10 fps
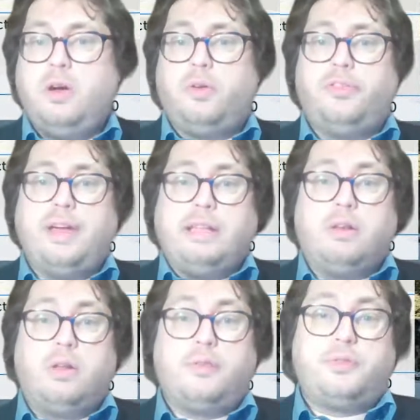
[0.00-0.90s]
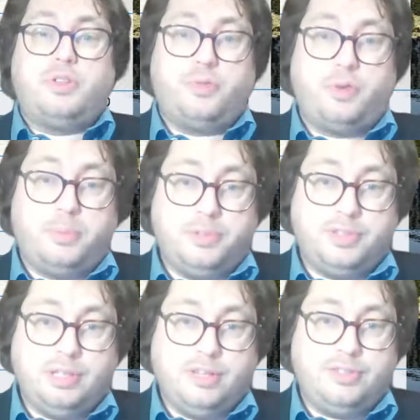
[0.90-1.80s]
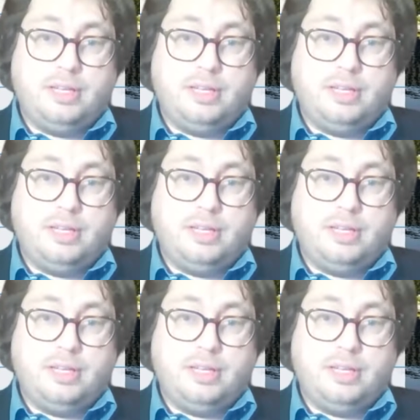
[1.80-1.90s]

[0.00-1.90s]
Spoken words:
contain a lot of transferable skills.